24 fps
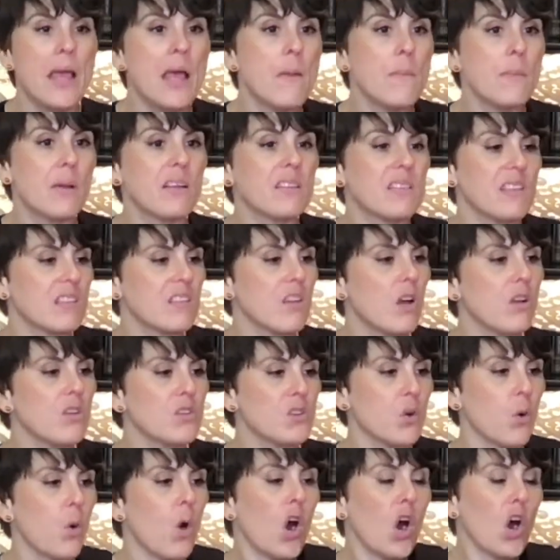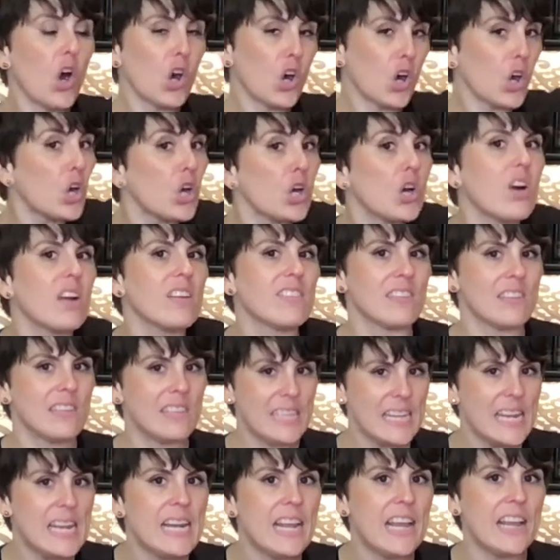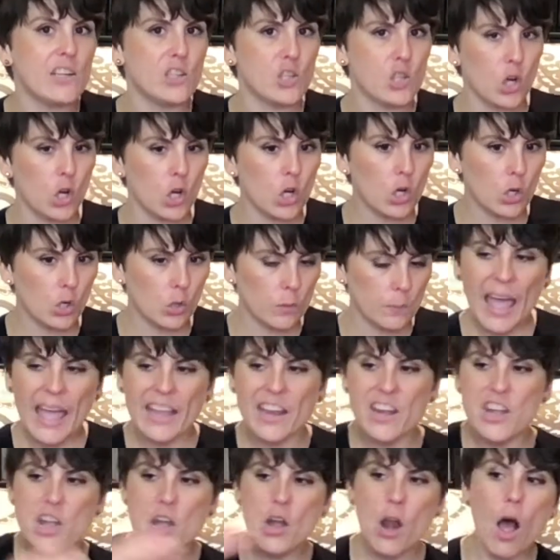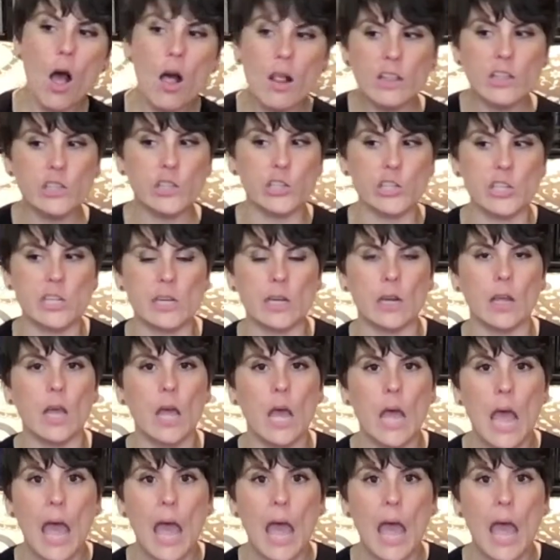because it's also her as a teenage girl acknowledging